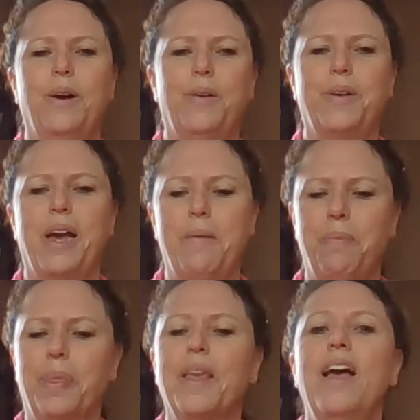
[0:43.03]
Okay,
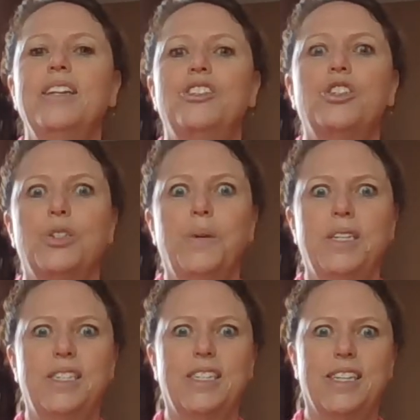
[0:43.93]
just
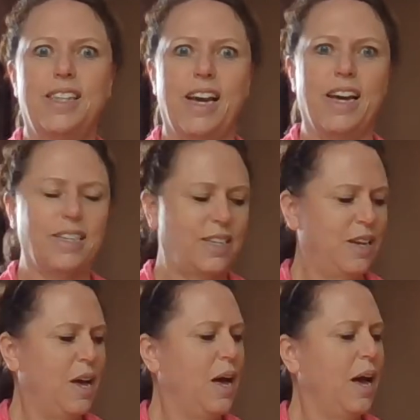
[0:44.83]
wanted to get that.
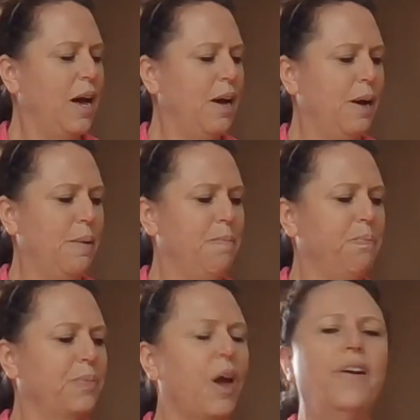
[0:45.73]

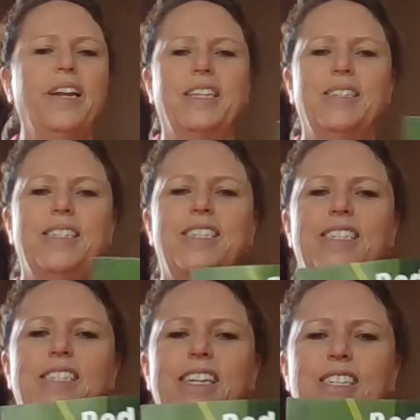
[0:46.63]
Alrighty,
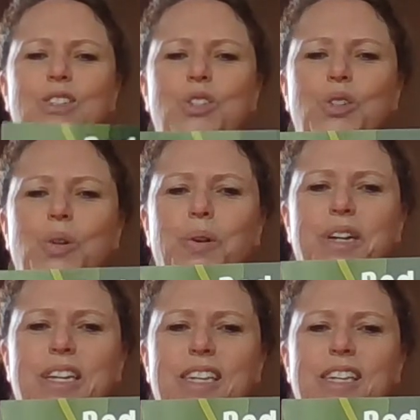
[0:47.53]
today's
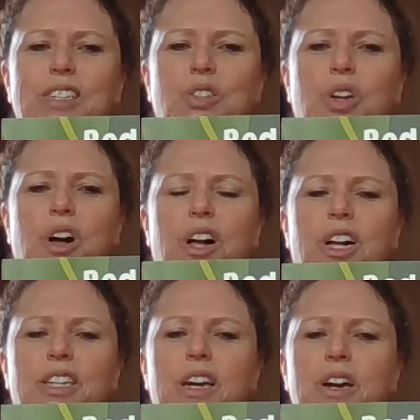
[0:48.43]
story is
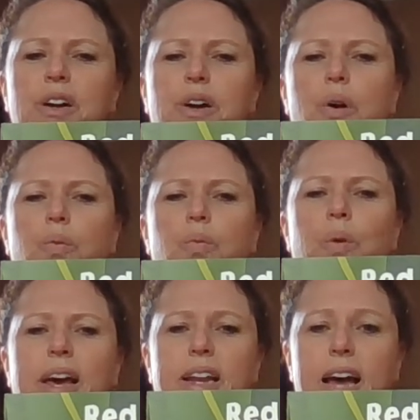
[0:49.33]
called
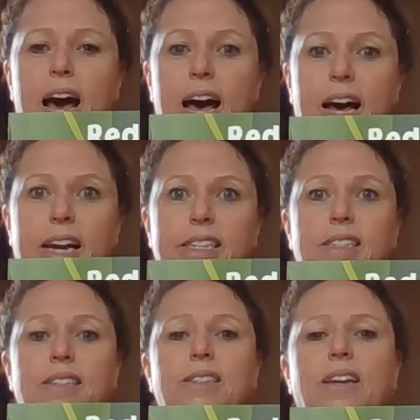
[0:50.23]
Red
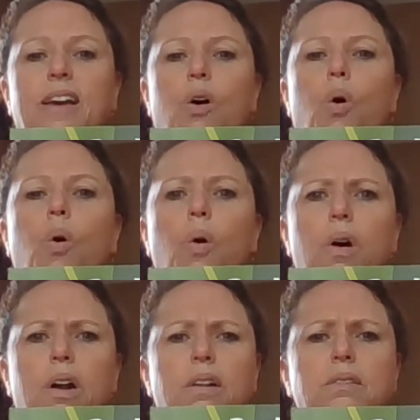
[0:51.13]
Eyes
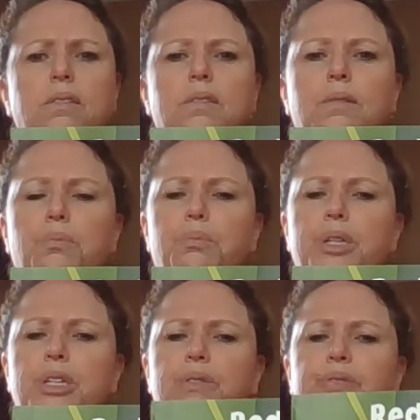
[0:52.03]
or
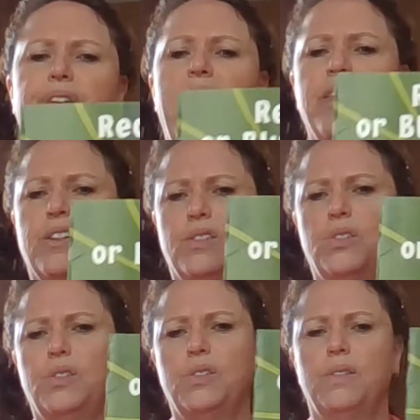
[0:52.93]
Blue
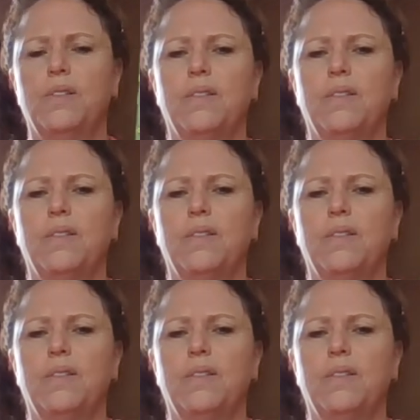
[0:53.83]
Feathers.